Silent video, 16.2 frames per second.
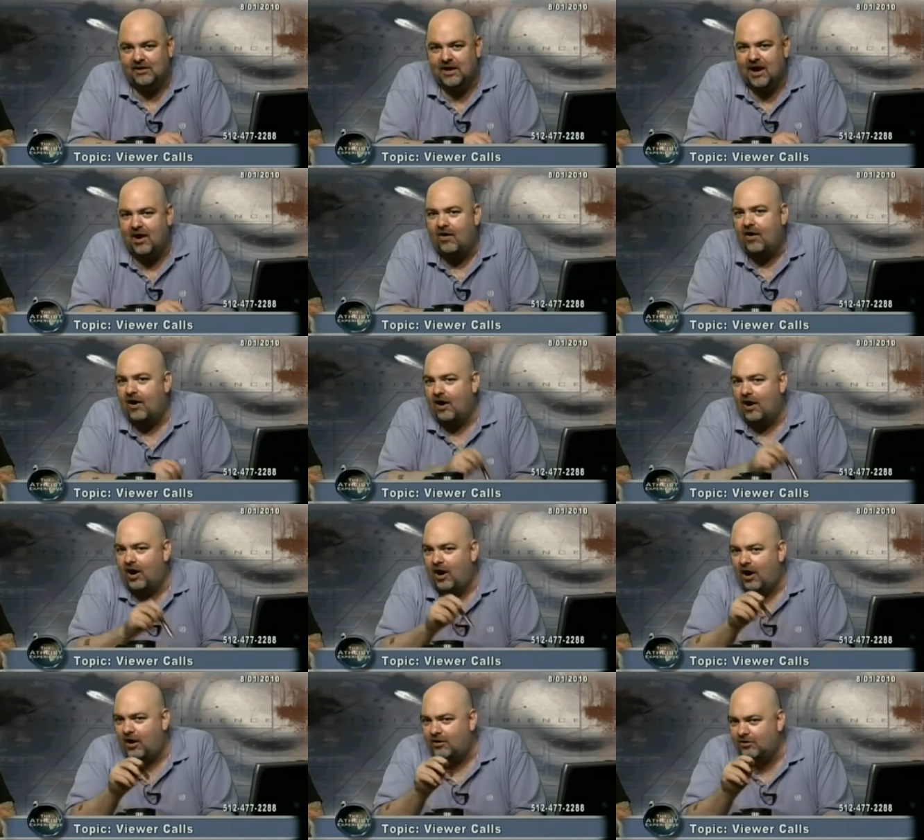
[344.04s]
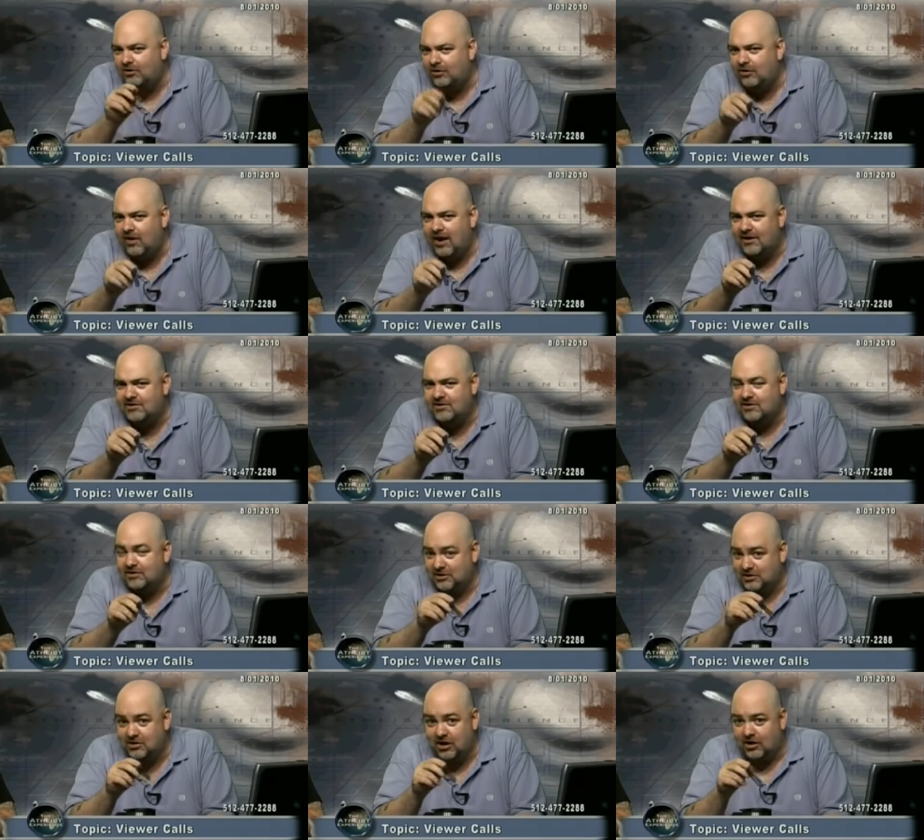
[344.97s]
Now, are you actually
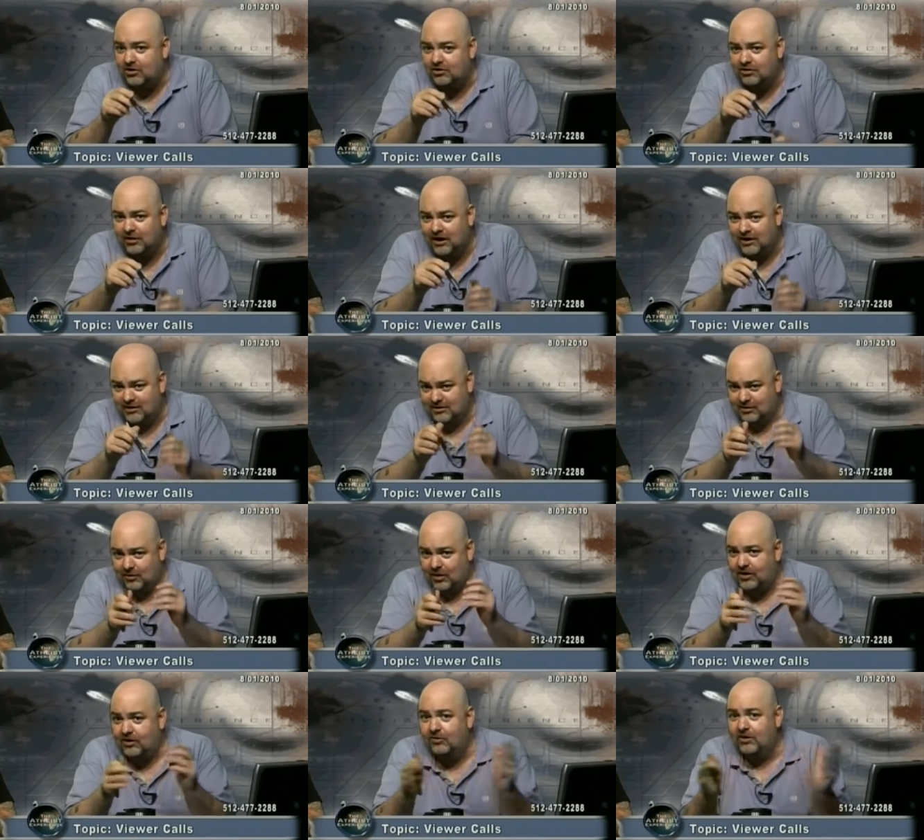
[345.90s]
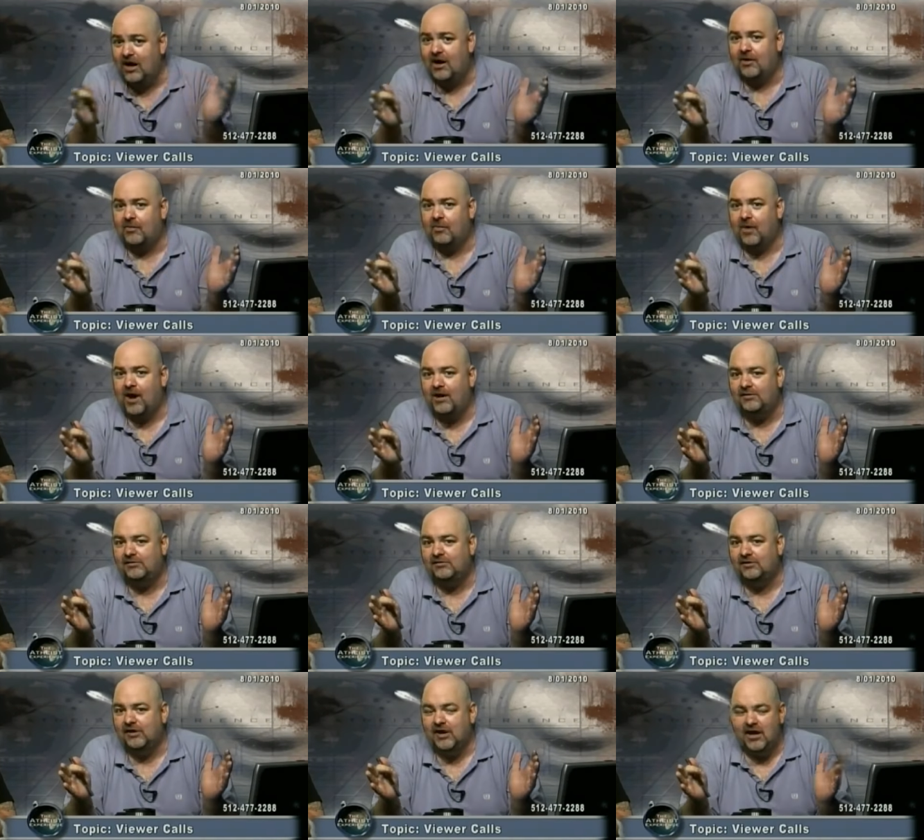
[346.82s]
did are you like the one who got it
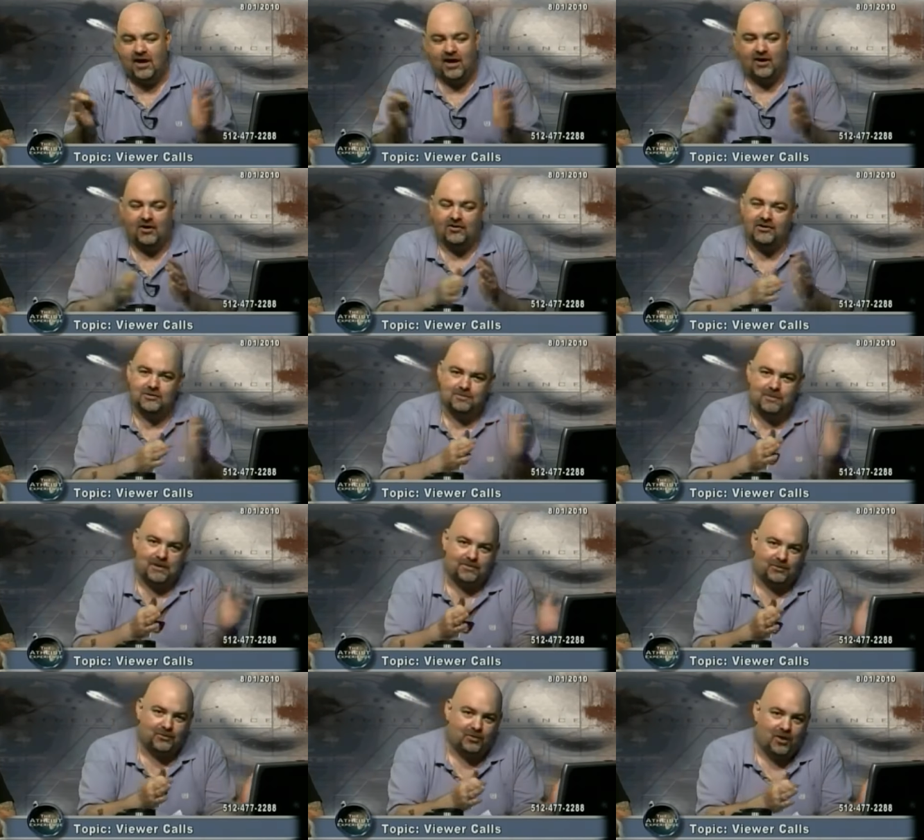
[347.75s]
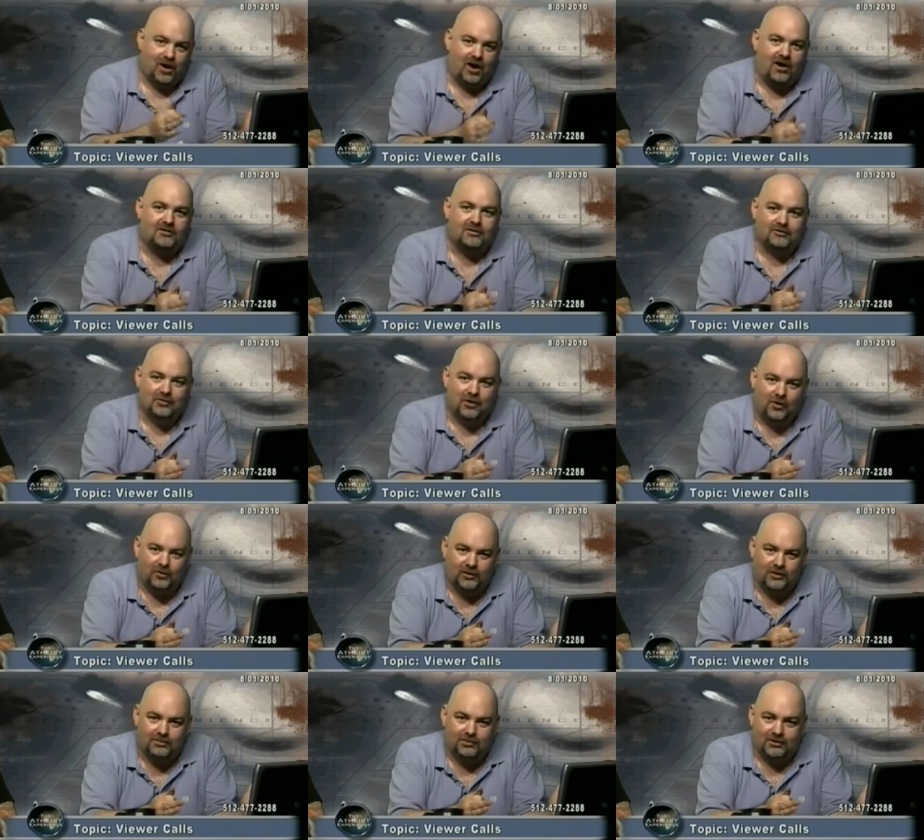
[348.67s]
right and all these people who authored the
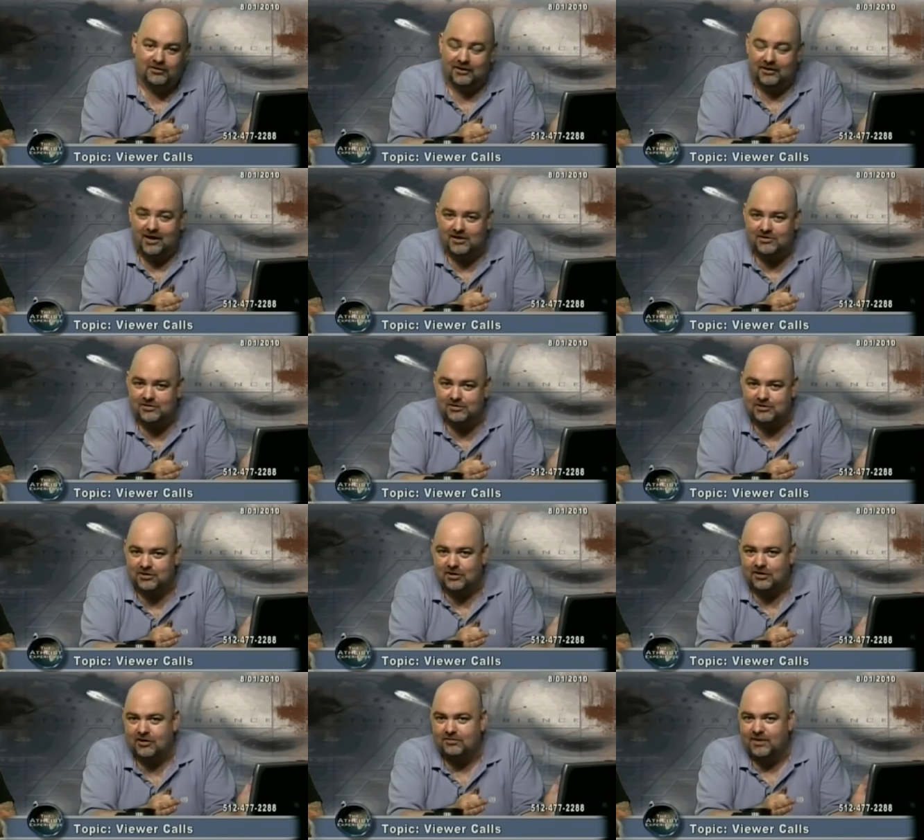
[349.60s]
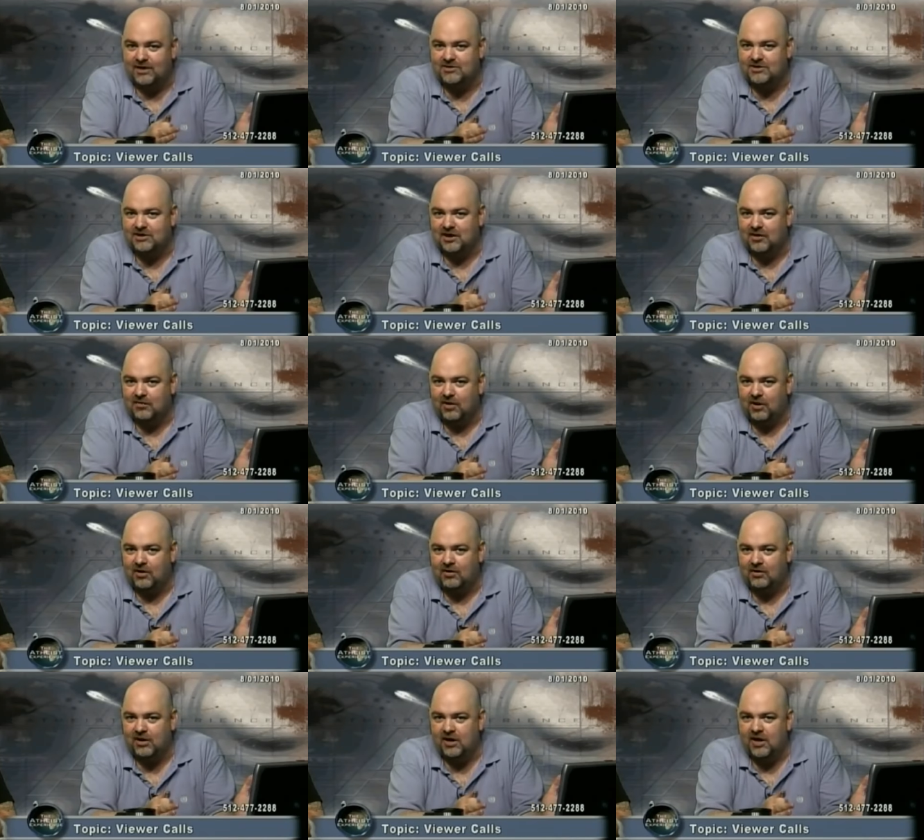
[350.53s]
holy book that got you started managed to get it
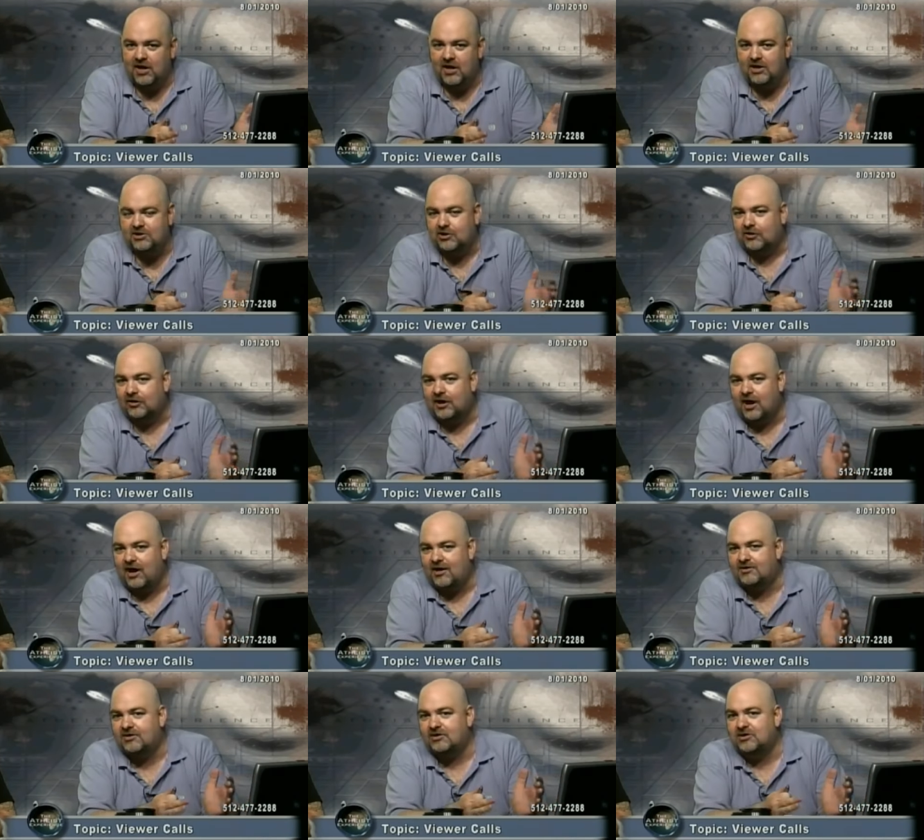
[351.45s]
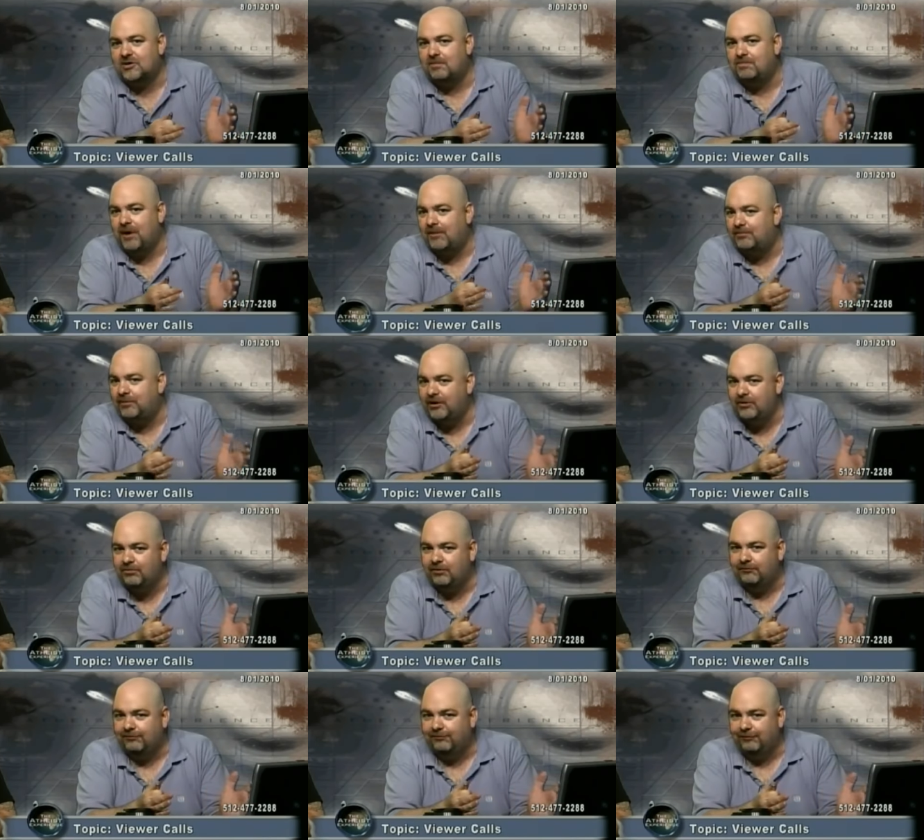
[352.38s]
wrong is your god such a bumbling
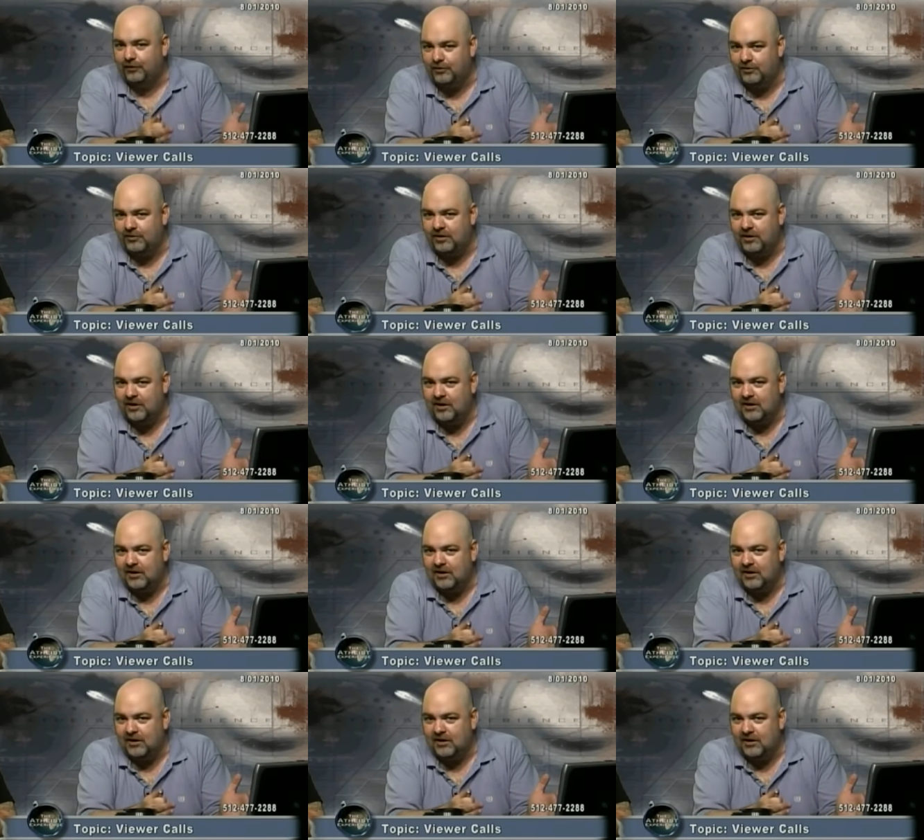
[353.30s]
buffoon